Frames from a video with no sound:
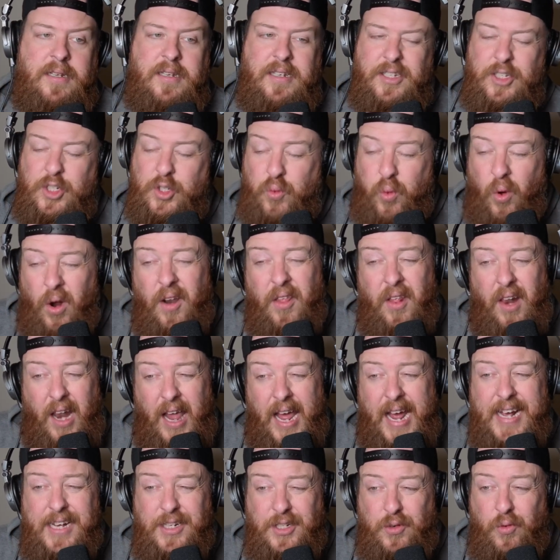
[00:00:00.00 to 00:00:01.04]
This is one of the
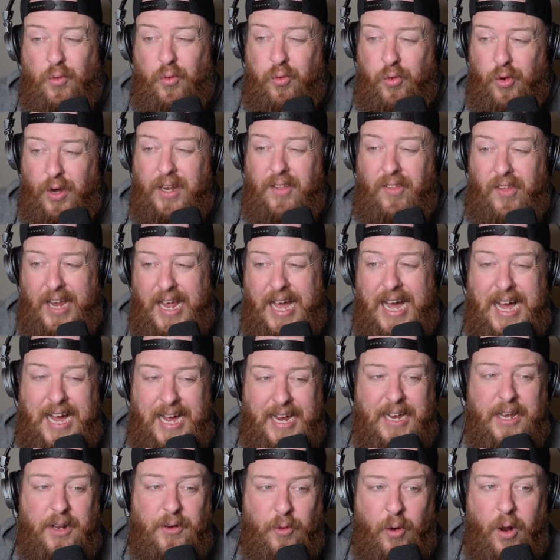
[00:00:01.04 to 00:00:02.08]
last really
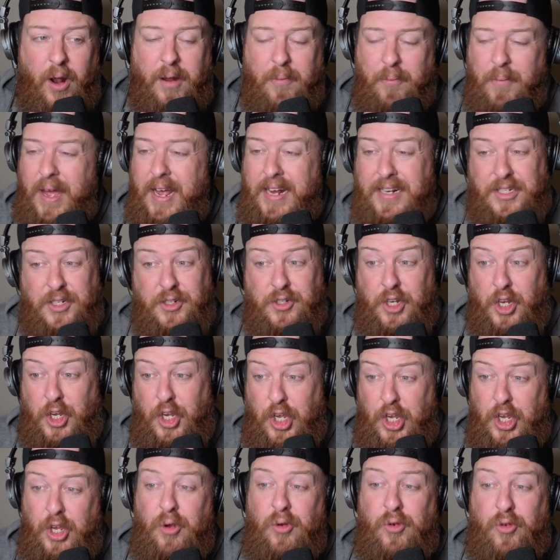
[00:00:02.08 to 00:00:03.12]
high-end running backs. There's a
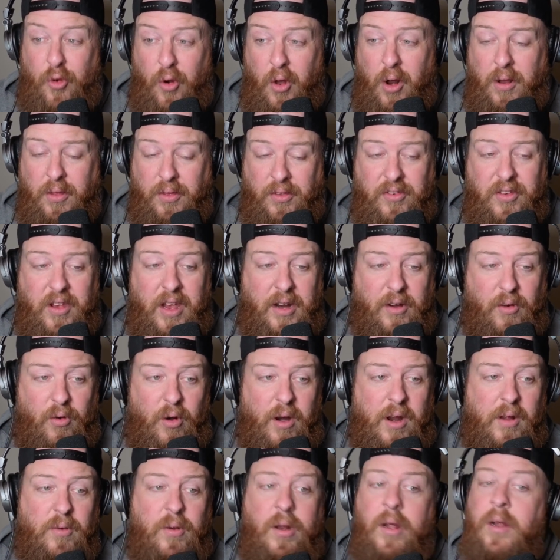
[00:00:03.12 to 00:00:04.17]
huge run in the second
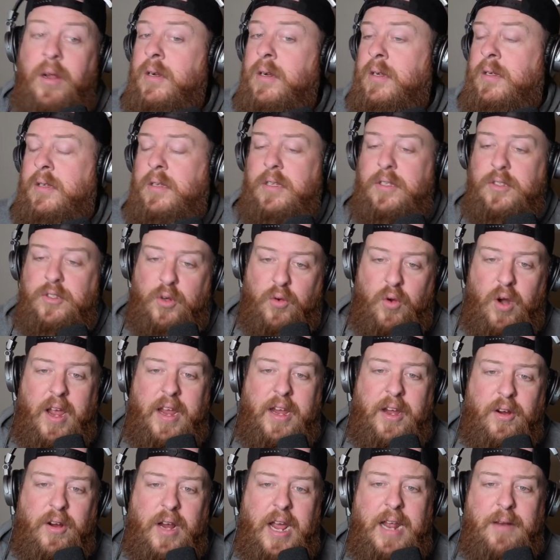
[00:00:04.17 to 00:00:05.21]
round. So right
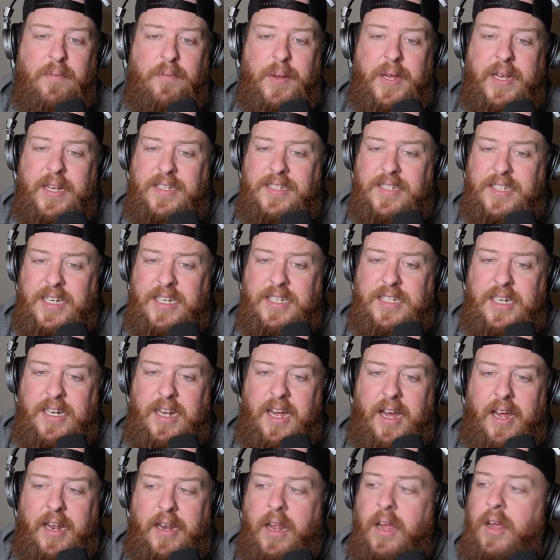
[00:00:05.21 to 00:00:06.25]
here at pick
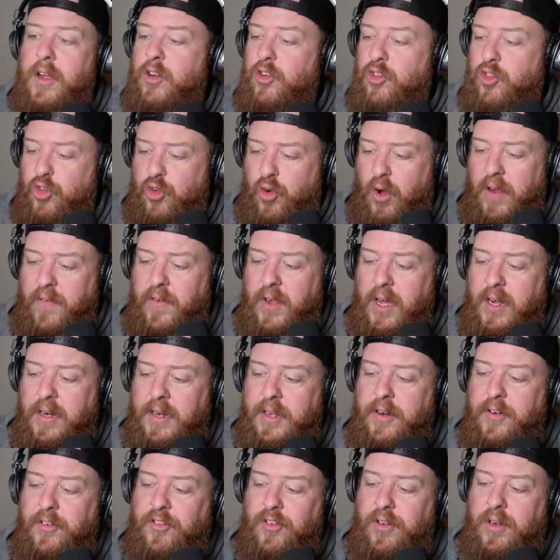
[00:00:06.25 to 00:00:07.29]
69, TreVeyon
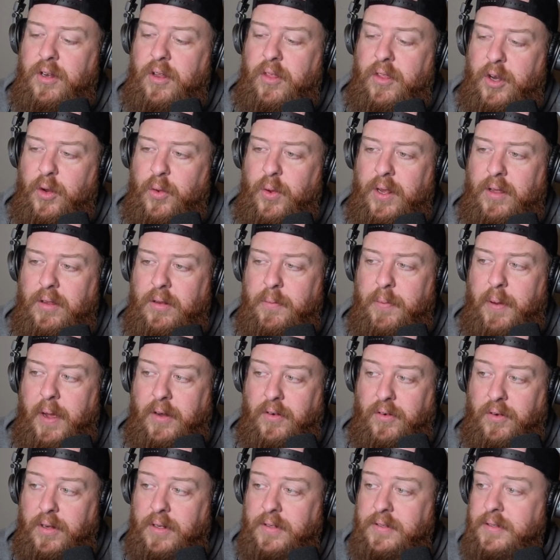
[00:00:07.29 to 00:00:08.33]
Henderson to the New England
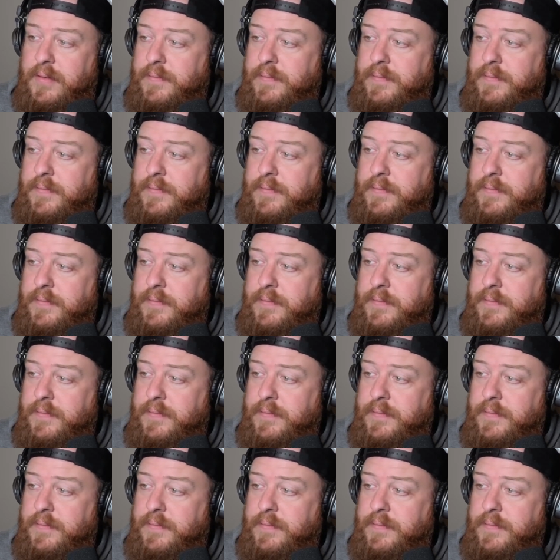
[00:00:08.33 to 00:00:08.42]
Patriots.